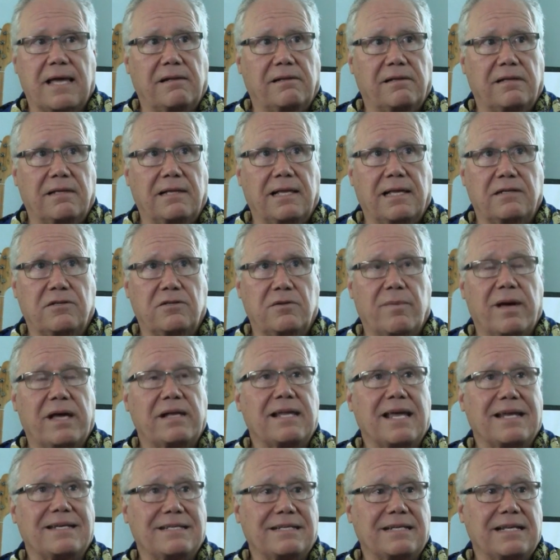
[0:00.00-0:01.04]
that led to
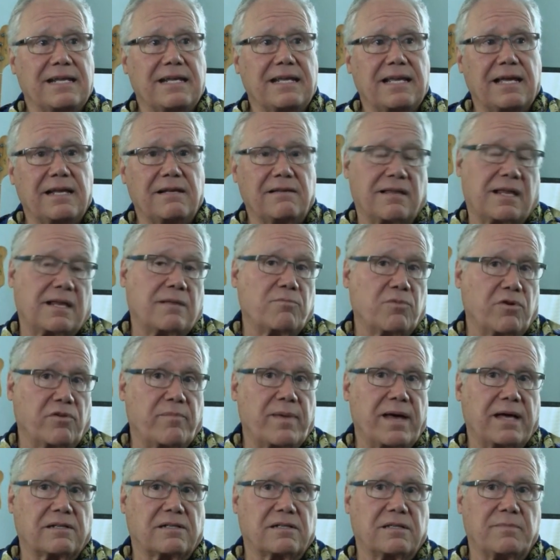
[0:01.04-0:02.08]
about 1988, and then I
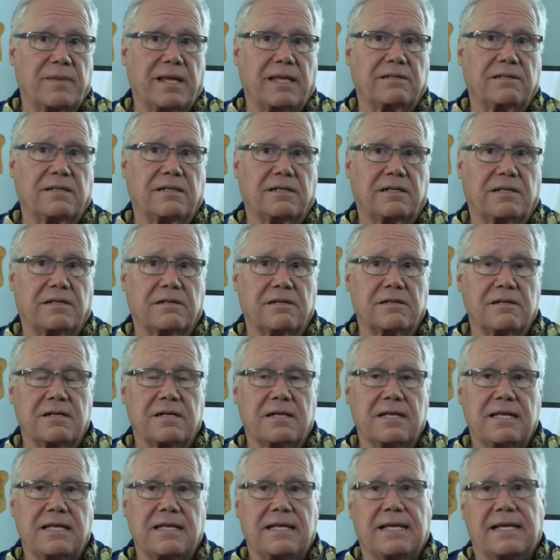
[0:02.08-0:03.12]
moved back to the mainland here
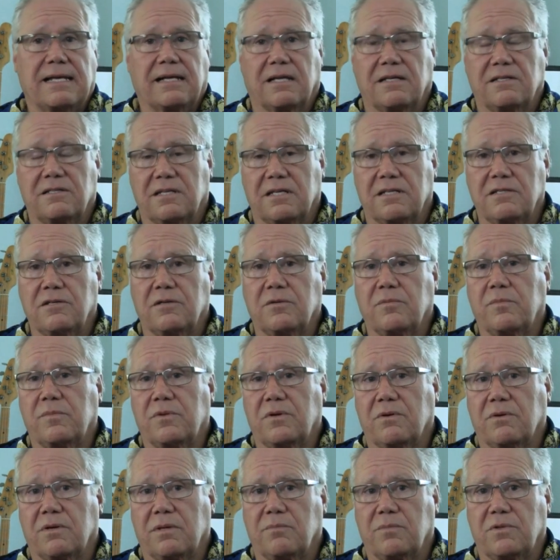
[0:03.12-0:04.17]

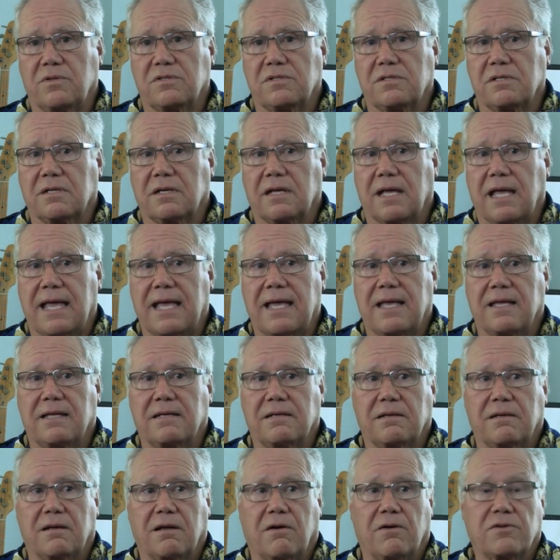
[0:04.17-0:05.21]
continued doing music
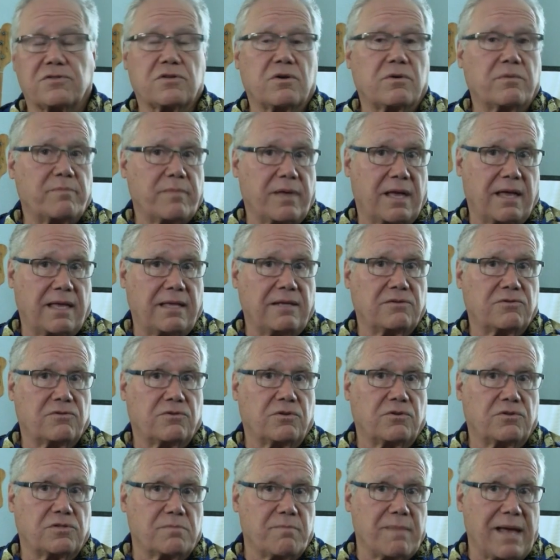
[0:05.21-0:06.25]
and also
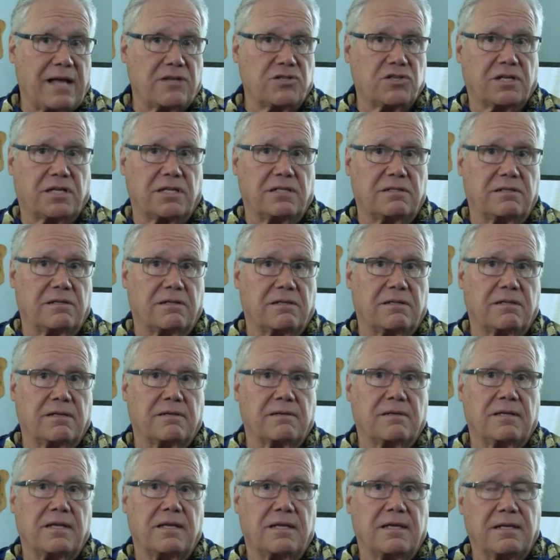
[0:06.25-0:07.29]
introduced magic into
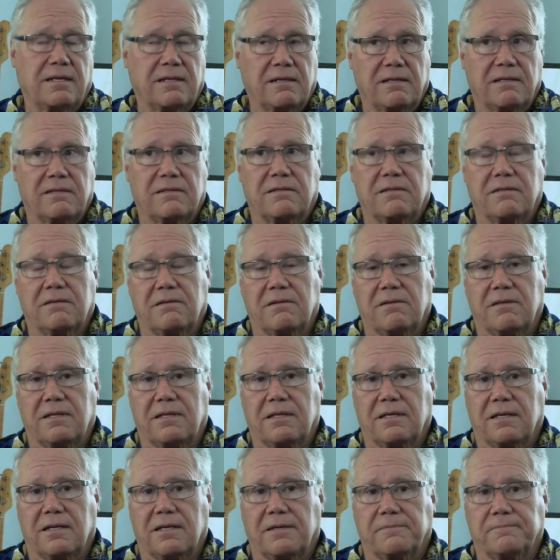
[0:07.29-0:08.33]
the to
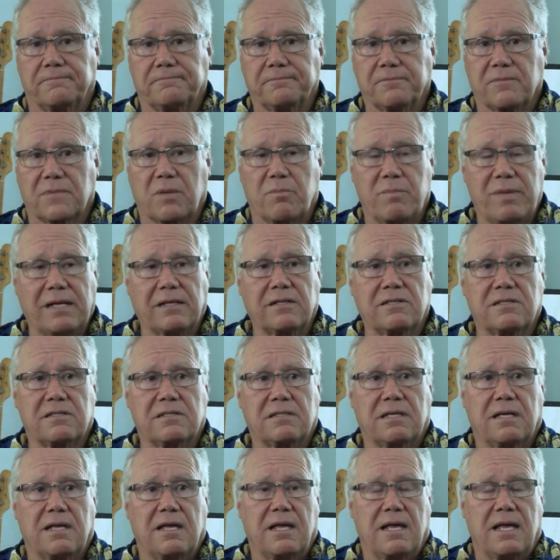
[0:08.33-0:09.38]
the uh,
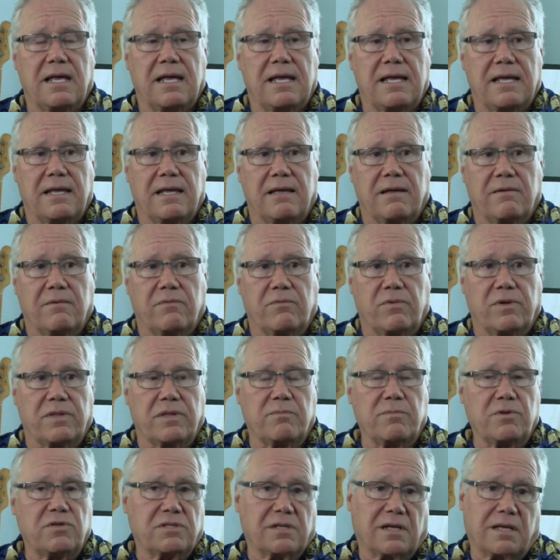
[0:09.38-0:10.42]
mix with
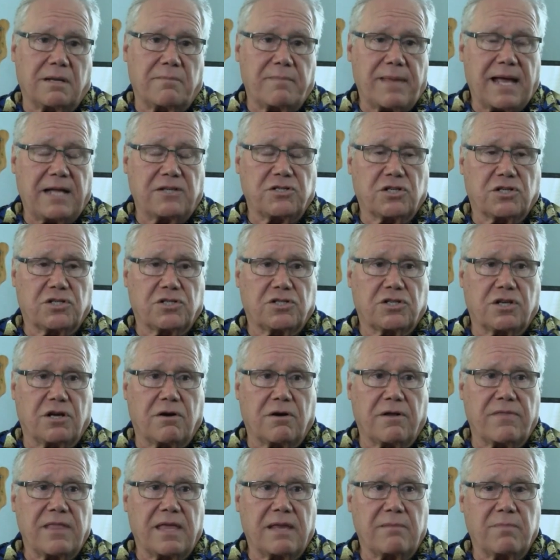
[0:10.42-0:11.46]
the music and a magic
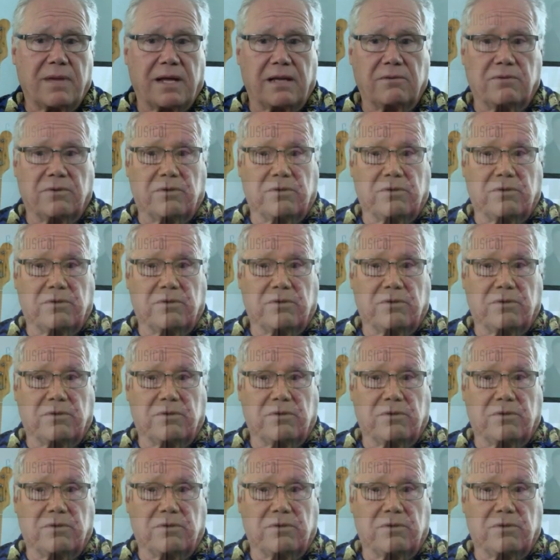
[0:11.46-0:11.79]
show. And then my